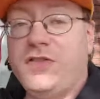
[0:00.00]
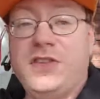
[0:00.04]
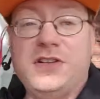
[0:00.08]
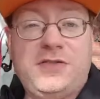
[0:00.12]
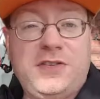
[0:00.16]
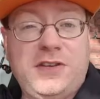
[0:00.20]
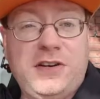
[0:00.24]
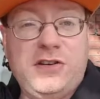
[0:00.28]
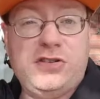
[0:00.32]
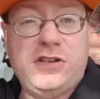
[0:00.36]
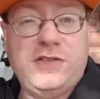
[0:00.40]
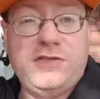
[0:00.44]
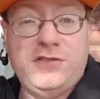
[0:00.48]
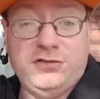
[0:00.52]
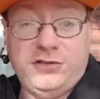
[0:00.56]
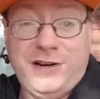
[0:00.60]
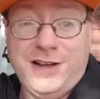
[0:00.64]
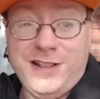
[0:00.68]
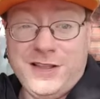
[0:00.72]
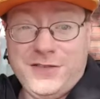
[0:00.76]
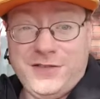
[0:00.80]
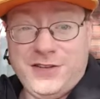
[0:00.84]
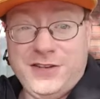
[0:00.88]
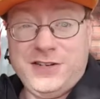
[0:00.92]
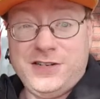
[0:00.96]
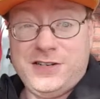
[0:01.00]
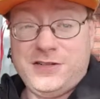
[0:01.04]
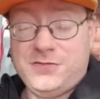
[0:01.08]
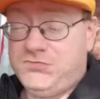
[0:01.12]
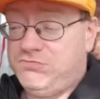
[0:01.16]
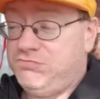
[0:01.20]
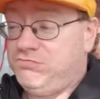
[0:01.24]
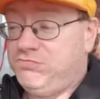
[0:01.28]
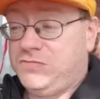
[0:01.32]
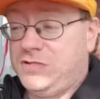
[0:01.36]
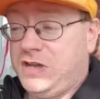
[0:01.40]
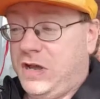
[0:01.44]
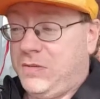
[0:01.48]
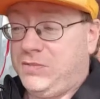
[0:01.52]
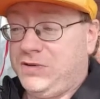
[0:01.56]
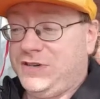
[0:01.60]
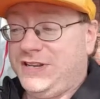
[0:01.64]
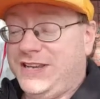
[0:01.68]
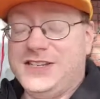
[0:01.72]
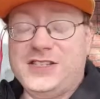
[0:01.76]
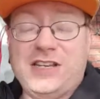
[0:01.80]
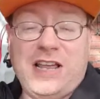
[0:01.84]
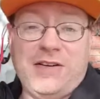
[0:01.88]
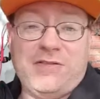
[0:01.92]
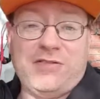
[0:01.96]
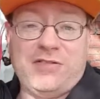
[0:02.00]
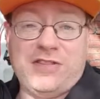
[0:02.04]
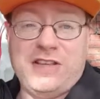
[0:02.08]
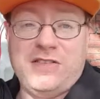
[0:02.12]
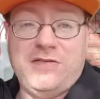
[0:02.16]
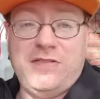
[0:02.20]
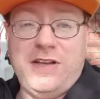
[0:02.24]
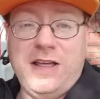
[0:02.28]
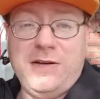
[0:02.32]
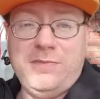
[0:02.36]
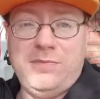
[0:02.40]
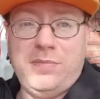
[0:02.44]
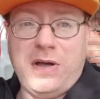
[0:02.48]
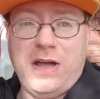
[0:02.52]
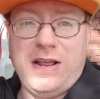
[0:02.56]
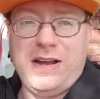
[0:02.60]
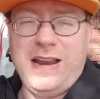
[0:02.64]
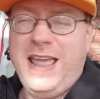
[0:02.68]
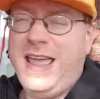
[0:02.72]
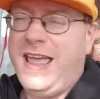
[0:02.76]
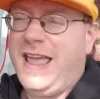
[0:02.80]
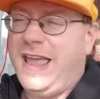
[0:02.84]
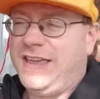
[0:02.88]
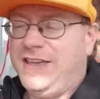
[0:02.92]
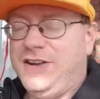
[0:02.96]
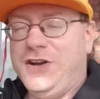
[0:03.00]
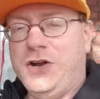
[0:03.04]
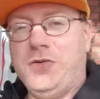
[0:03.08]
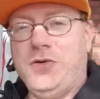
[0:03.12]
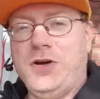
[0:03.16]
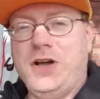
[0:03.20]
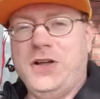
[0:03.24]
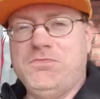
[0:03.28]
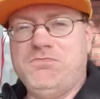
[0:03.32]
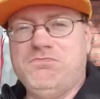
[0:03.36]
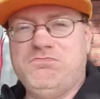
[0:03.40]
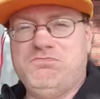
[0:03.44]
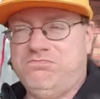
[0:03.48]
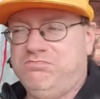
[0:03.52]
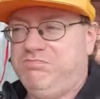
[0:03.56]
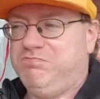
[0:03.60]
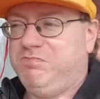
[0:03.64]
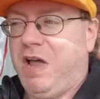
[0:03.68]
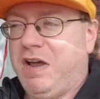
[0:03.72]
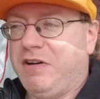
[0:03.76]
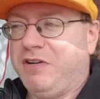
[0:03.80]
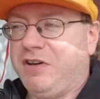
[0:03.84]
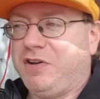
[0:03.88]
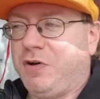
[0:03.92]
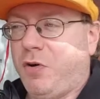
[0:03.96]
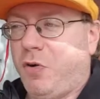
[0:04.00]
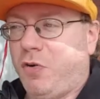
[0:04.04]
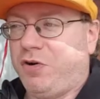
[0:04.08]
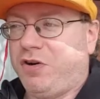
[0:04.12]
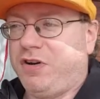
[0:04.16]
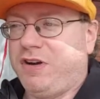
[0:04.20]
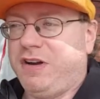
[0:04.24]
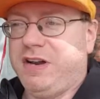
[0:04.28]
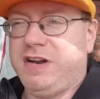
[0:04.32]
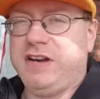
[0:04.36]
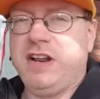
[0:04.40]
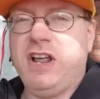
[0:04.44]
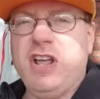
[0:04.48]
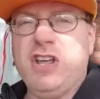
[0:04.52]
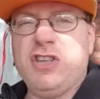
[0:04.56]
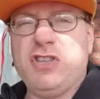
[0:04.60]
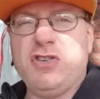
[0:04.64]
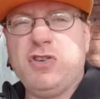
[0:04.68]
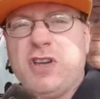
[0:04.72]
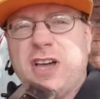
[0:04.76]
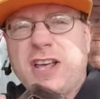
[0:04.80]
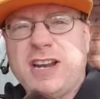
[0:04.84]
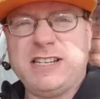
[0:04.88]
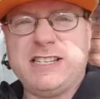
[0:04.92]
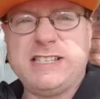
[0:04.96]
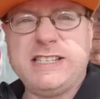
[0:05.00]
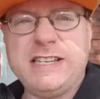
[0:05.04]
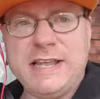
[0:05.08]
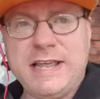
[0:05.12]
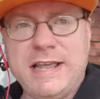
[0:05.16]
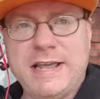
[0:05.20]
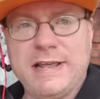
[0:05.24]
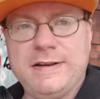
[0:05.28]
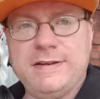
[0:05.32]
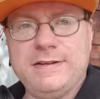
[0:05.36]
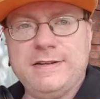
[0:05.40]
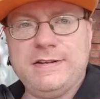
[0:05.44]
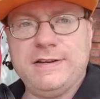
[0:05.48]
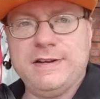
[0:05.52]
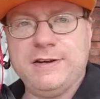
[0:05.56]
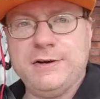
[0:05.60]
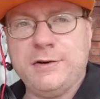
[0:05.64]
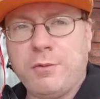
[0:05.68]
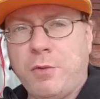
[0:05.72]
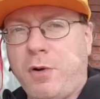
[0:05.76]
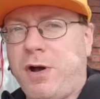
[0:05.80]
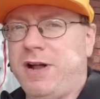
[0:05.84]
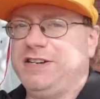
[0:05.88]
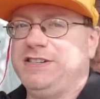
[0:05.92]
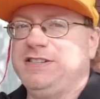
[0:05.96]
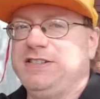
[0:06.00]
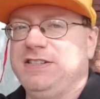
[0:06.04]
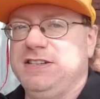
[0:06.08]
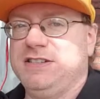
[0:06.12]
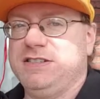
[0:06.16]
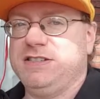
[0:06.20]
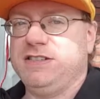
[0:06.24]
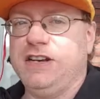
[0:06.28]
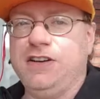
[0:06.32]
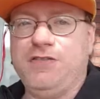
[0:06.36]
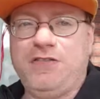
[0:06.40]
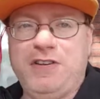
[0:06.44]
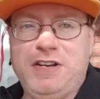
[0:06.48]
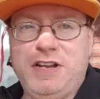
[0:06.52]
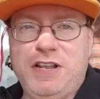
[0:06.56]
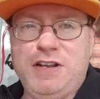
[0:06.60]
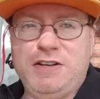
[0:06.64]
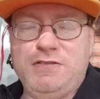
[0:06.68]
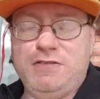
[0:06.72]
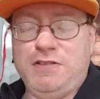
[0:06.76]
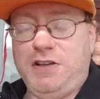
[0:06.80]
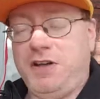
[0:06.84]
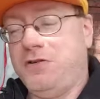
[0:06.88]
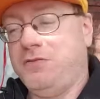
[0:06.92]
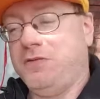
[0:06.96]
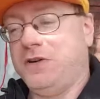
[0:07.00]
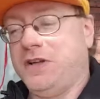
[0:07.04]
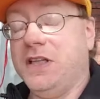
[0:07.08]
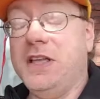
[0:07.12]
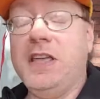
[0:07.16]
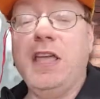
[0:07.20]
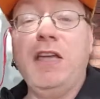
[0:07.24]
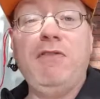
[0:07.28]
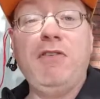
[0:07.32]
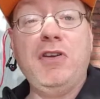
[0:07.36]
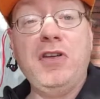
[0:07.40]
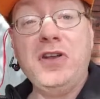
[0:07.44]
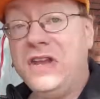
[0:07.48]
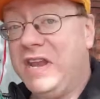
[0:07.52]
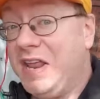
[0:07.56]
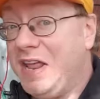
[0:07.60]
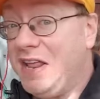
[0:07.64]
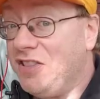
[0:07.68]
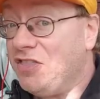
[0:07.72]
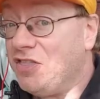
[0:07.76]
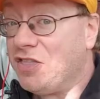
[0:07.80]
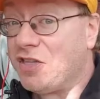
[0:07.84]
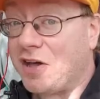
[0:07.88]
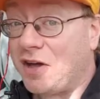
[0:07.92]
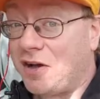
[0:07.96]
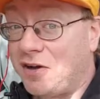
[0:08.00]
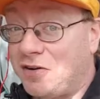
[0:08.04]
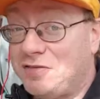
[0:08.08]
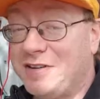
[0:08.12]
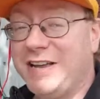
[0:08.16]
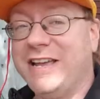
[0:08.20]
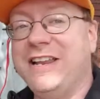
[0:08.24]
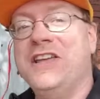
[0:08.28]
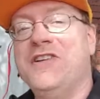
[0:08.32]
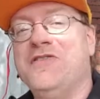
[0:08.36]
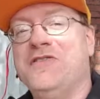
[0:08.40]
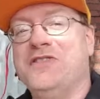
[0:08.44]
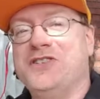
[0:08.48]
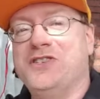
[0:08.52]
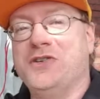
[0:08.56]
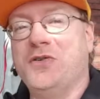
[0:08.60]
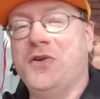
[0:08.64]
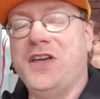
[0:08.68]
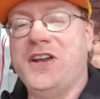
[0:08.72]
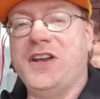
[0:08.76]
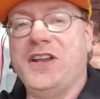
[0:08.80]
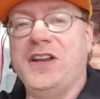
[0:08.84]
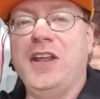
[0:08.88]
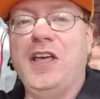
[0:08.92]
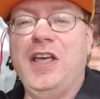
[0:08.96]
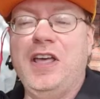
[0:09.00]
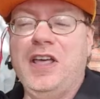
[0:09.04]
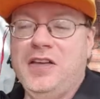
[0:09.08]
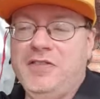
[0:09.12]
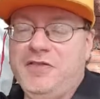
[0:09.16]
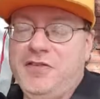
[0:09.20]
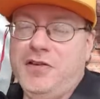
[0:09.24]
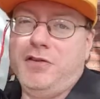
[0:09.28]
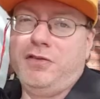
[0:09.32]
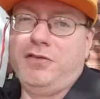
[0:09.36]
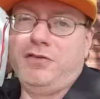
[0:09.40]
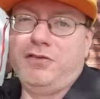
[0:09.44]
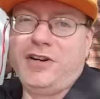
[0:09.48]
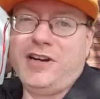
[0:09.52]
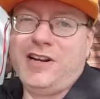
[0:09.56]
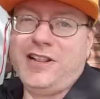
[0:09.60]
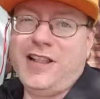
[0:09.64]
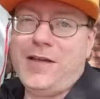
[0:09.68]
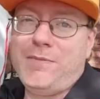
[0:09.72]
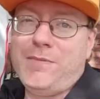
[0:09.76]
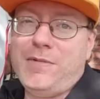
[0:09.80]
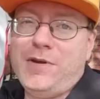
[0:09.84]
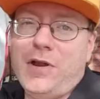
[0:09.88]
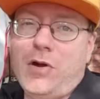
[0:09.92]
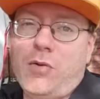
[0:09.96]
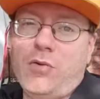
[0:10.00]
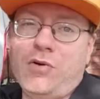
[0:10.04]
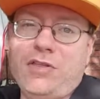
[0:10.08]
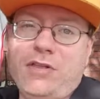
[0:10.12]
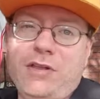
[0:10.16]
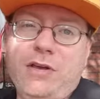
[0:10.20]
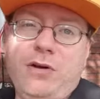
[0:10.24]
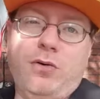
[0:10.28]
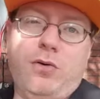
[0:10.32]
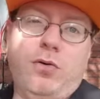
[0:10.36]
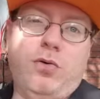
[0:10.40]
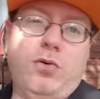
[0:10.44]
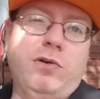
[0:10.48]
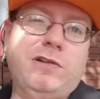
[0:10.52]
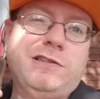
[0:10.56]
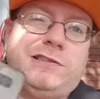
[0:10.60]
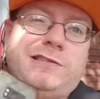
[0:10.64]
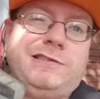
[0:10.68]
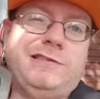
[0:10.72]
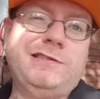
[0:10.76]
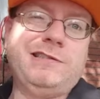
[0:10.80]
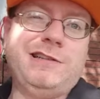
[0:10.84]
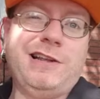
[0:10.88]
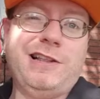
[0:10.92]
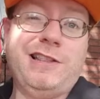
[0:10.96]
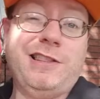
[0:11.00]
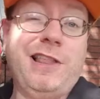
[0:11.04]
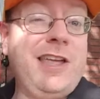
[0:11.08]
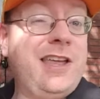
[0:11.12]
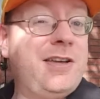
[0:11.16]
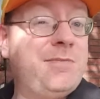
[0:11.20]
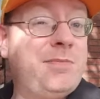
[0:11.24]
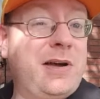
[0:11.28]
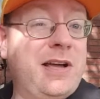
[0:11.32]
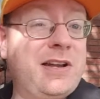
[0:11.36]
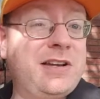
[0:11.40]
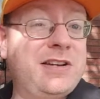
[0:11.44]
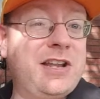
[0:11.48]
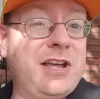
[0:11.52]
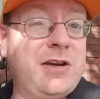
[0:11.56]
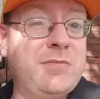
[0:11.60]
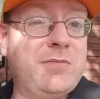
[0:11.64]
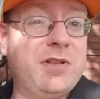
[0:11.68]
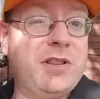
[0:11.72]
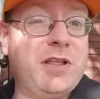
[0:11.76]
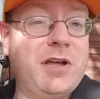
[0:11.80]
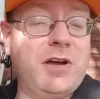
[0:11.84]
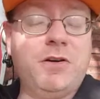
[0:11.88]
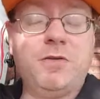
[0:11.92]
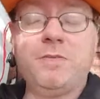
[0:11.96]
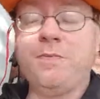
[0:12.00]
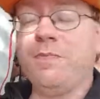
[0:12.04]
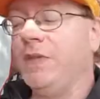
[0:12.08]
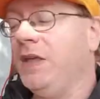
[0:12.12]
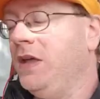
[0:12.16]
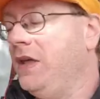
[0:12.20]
if this video is even relevant a couple days after the event, but hey, you know what? I recorded it. You got to see it. You're going to watch this. And if you didn't, oh well. If you did, though, and you enjoyed it, feel free to let me know with the old like button down below.